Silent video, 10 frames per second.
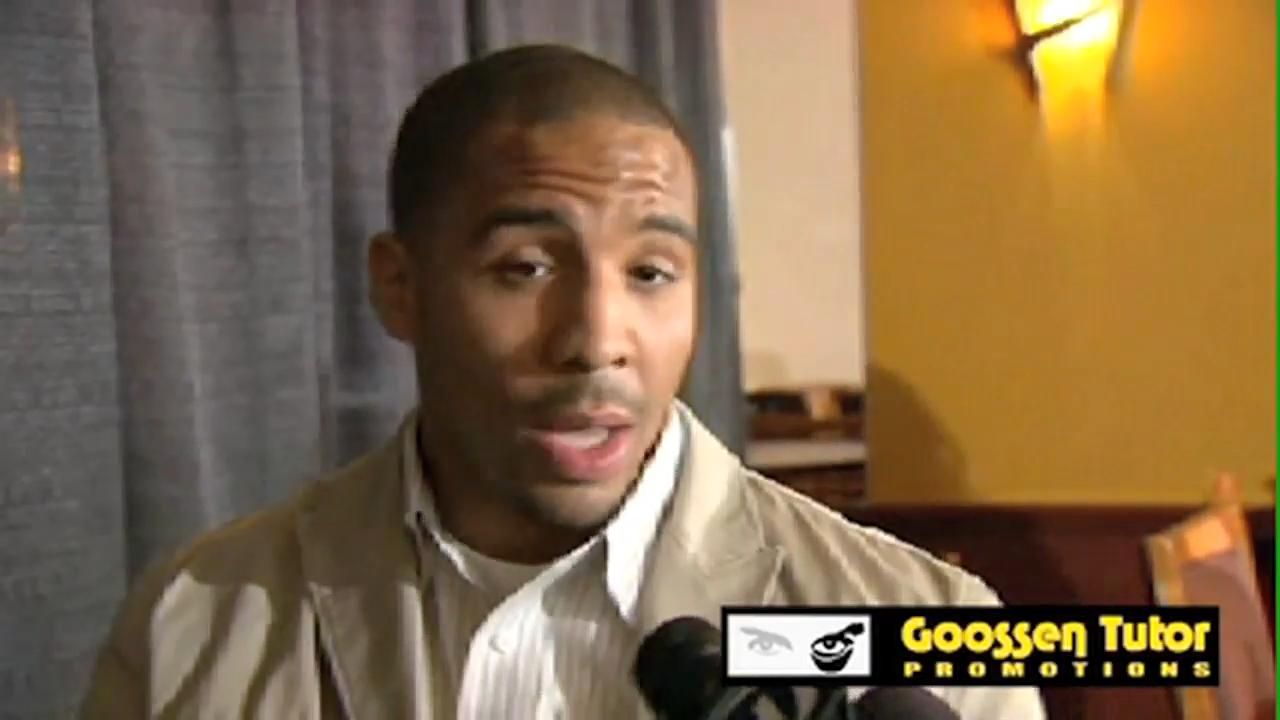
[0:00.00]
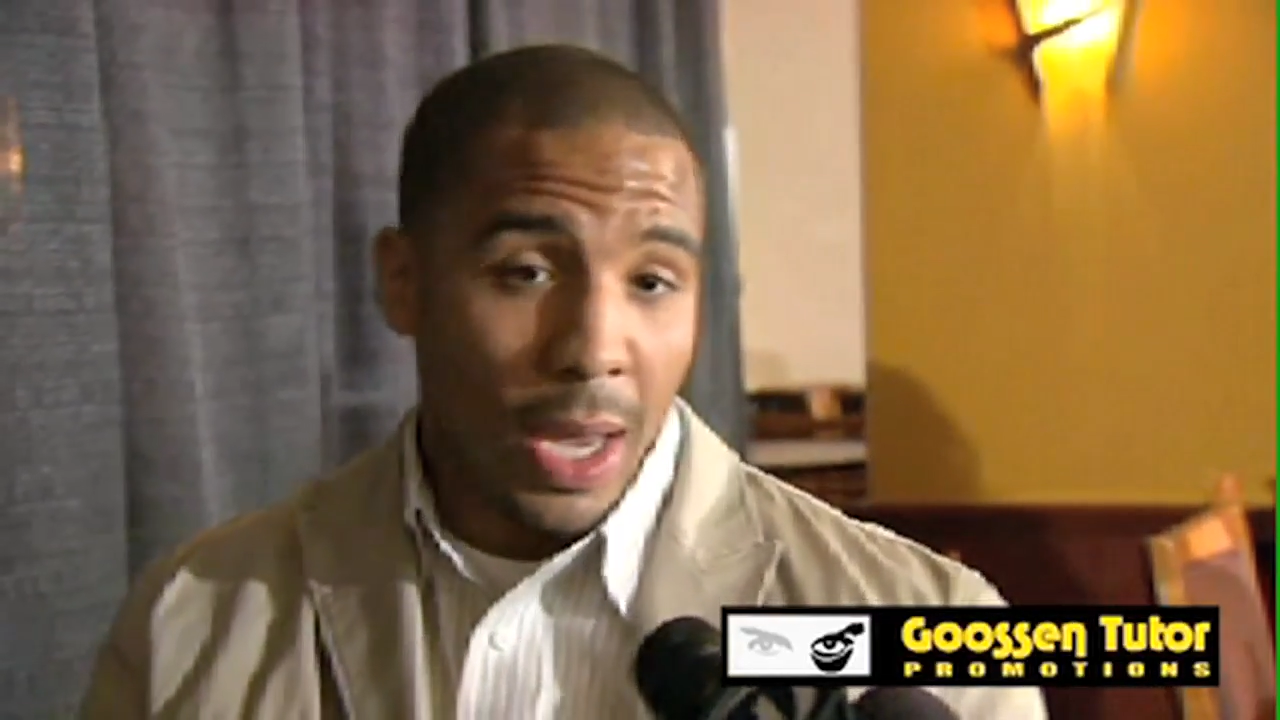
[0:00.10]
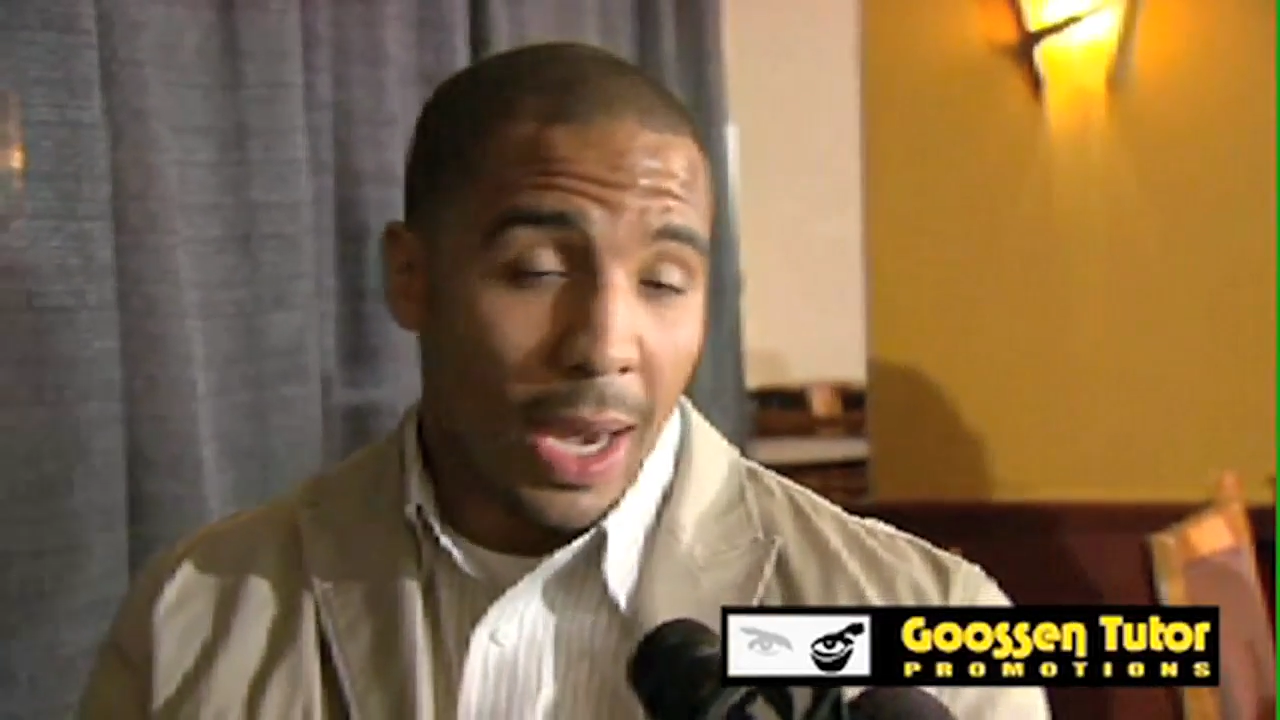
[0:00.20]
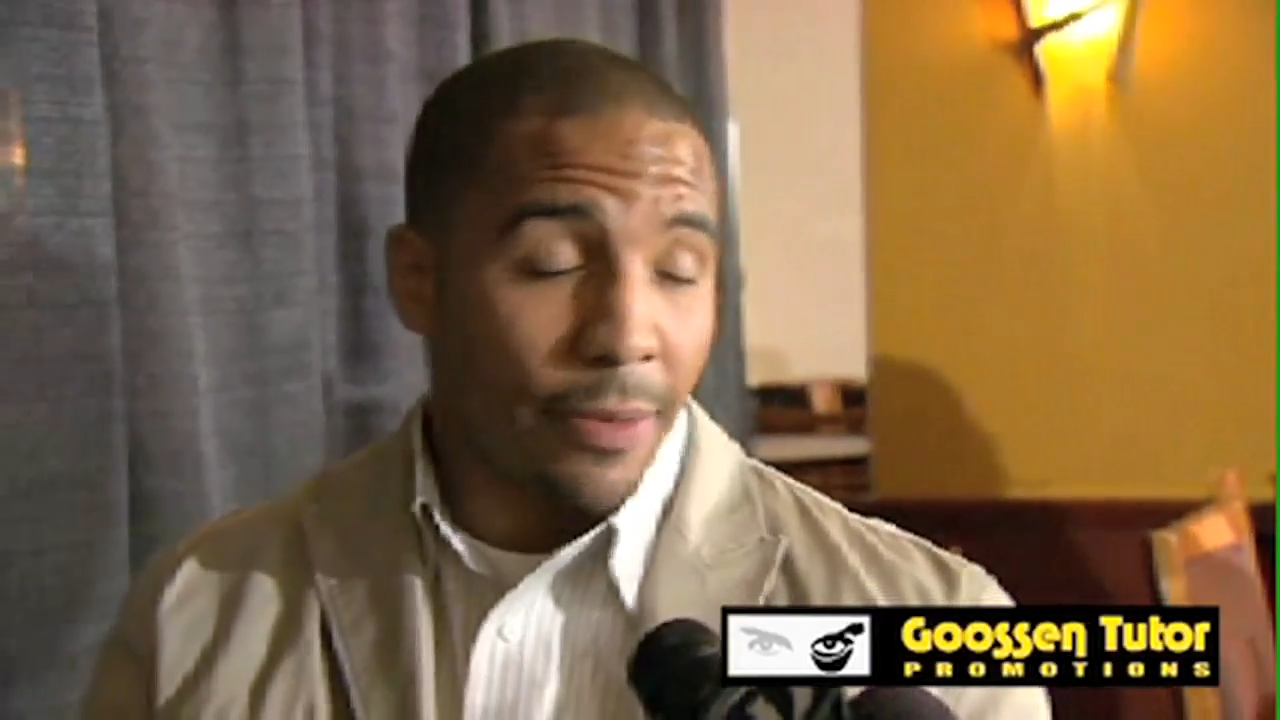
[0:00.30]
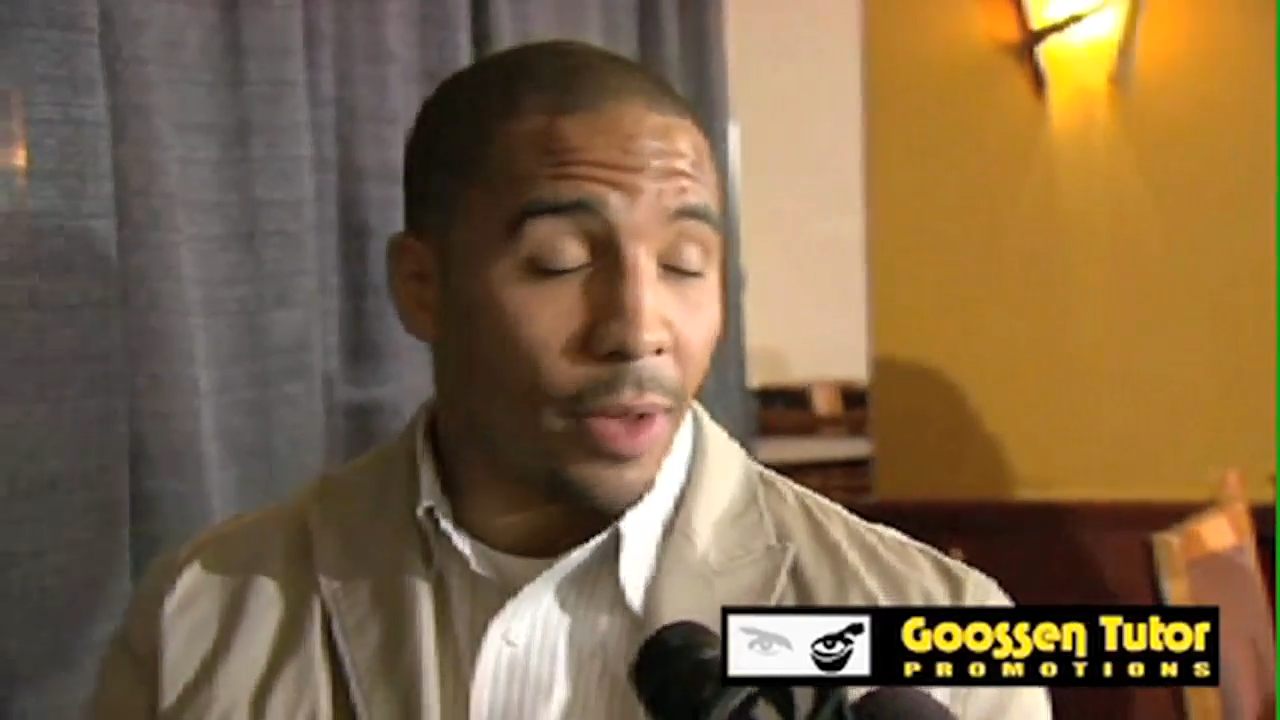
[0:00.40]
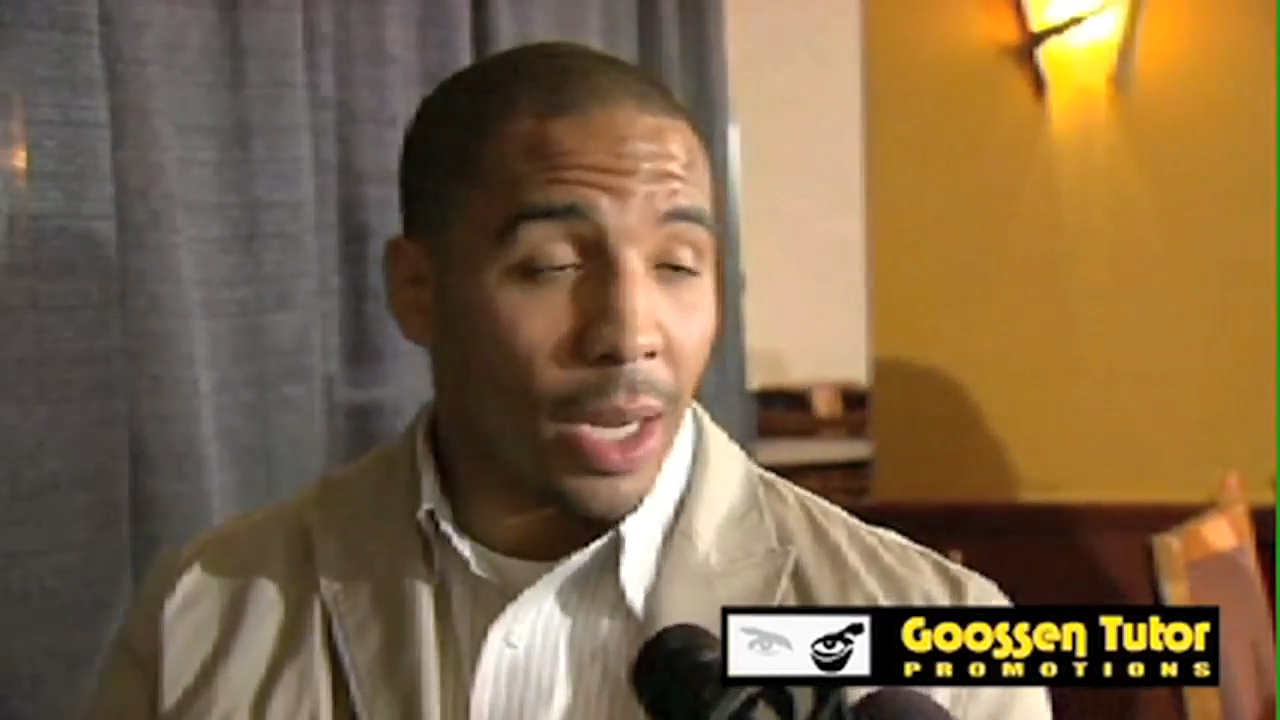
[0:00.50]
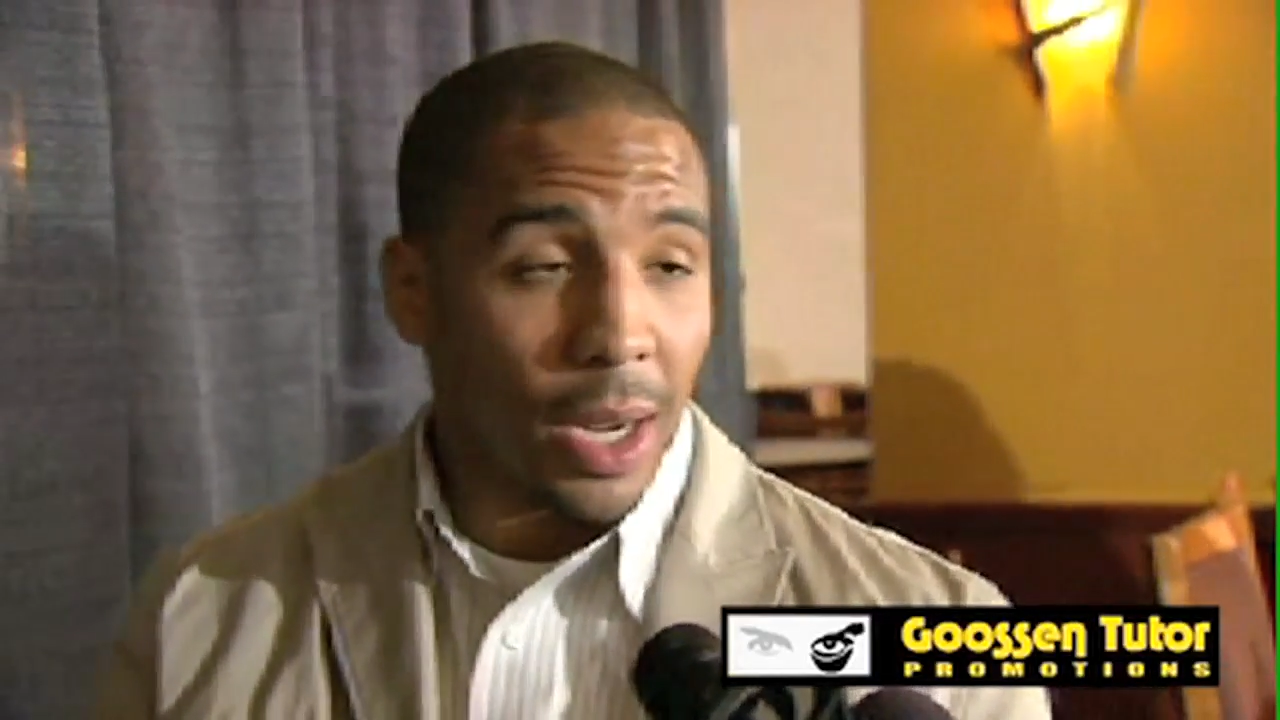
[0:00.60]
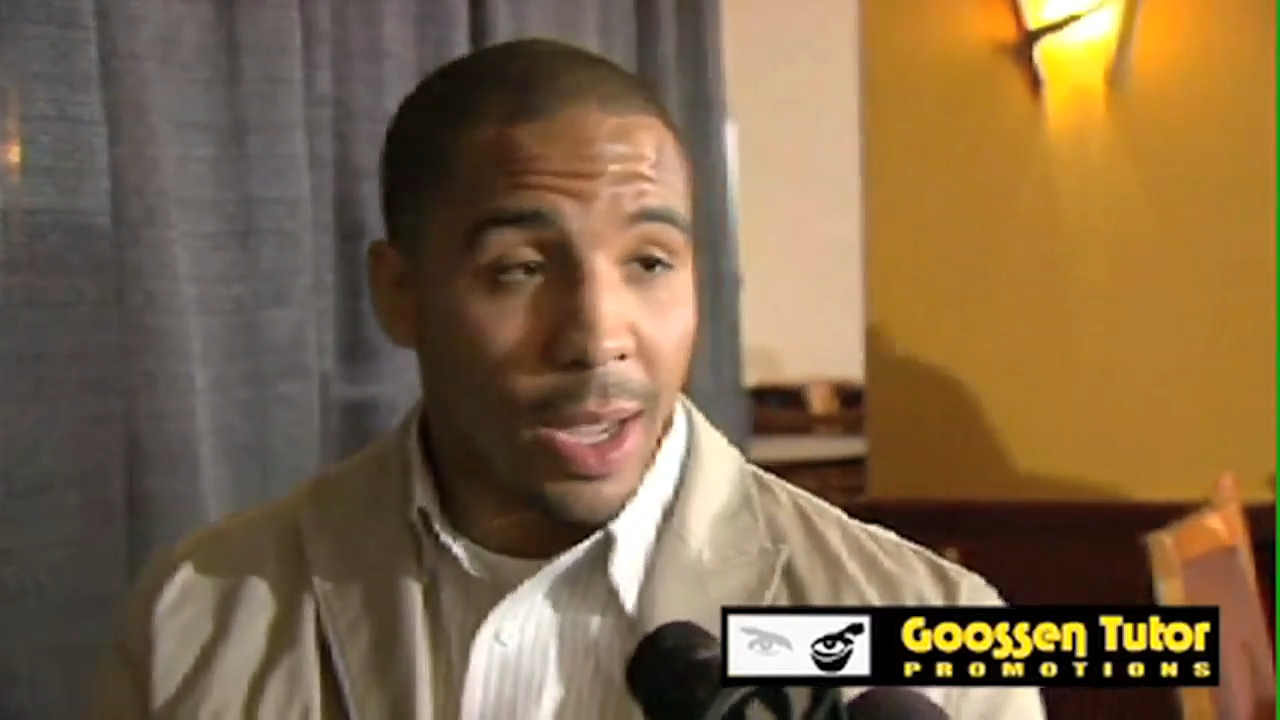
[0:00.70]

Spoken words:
And I feel like I